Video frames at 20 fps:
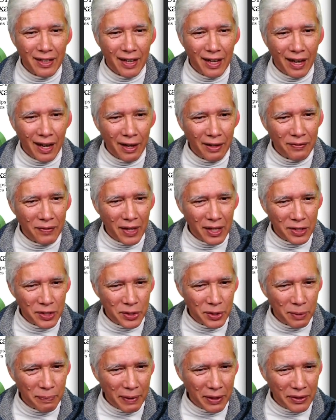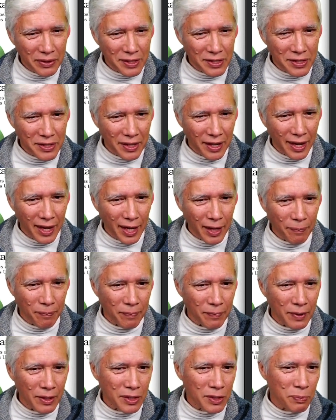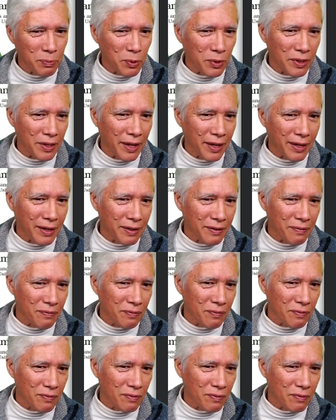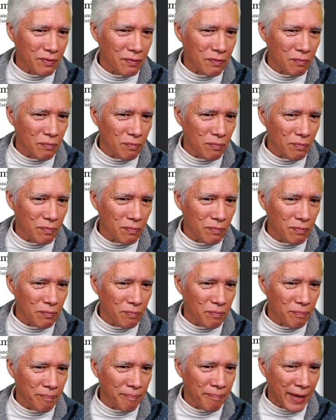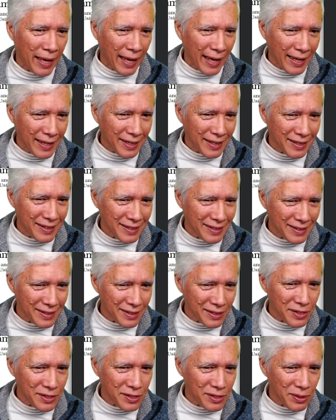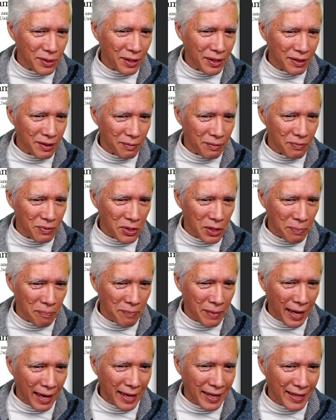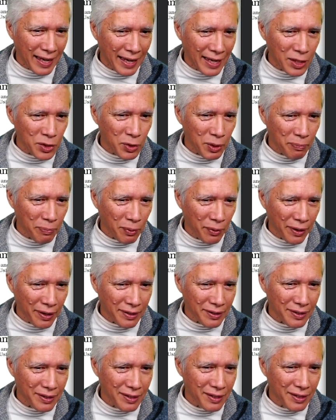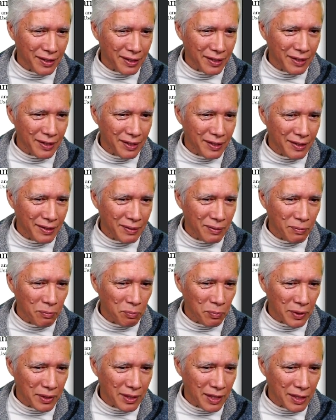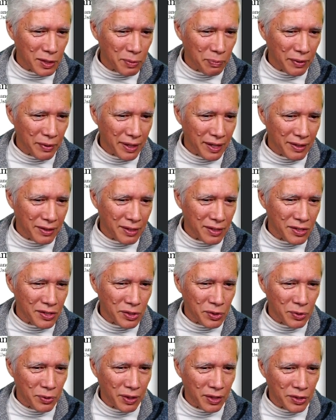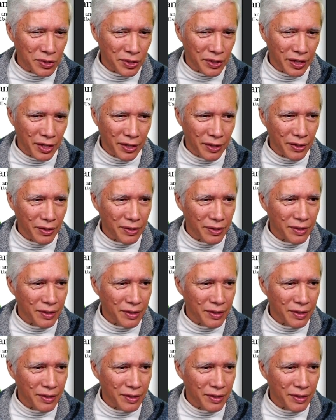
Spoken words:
I'm not sure about this name. It's more like main. This is like the main entry point. But let's bring in this structure here